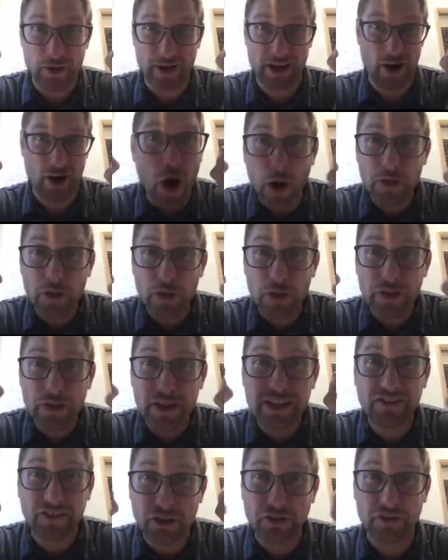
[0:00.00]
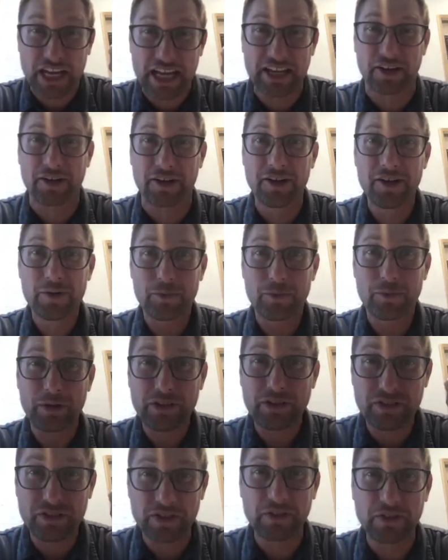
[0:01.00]
All these years later,
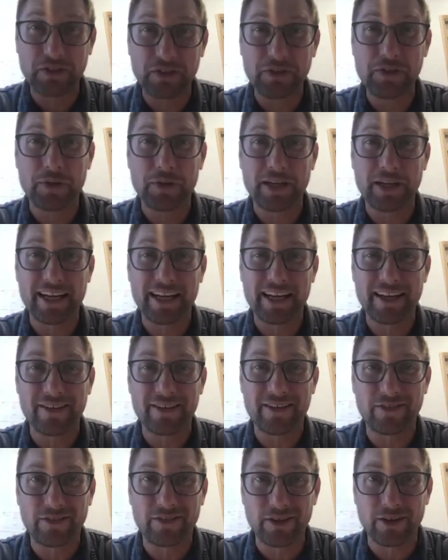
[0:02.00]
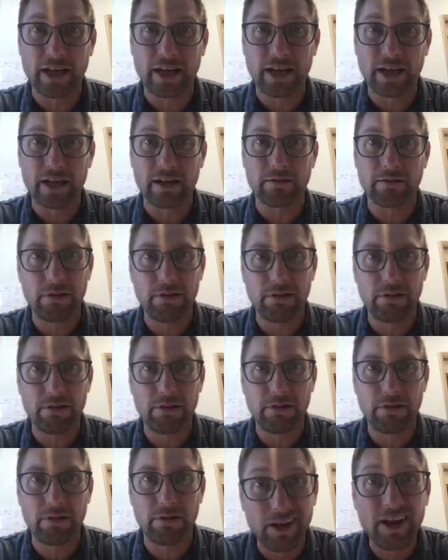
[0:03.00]
we still do it, and it's still like,
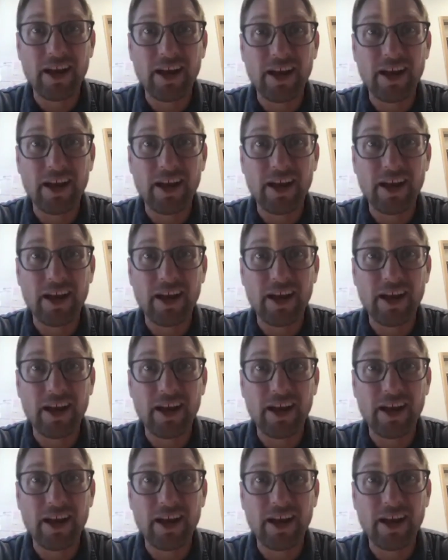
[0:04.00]
ugh.